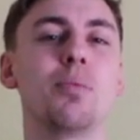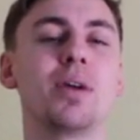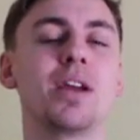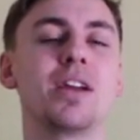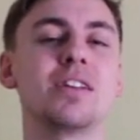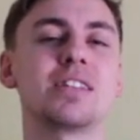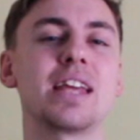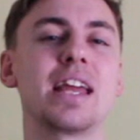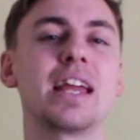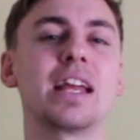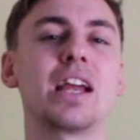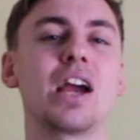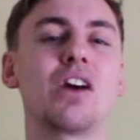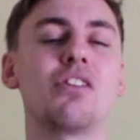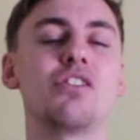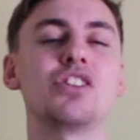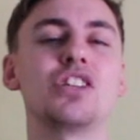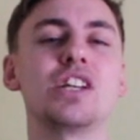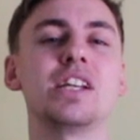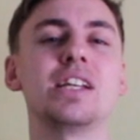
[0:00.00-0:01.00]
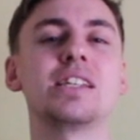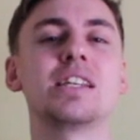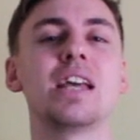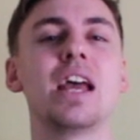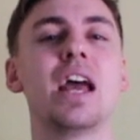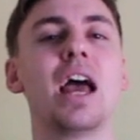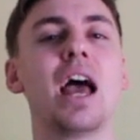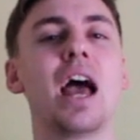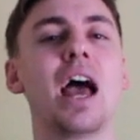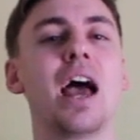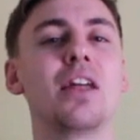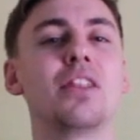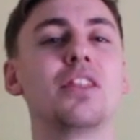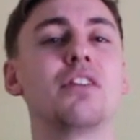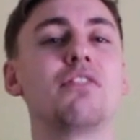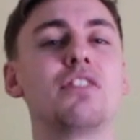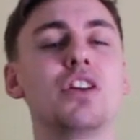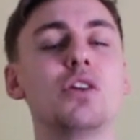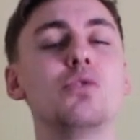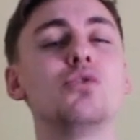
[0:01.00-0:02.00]
because it encourages the
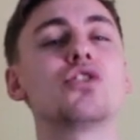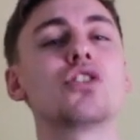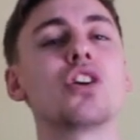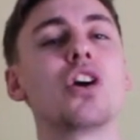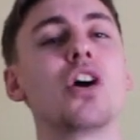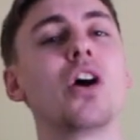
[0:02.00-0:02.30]
future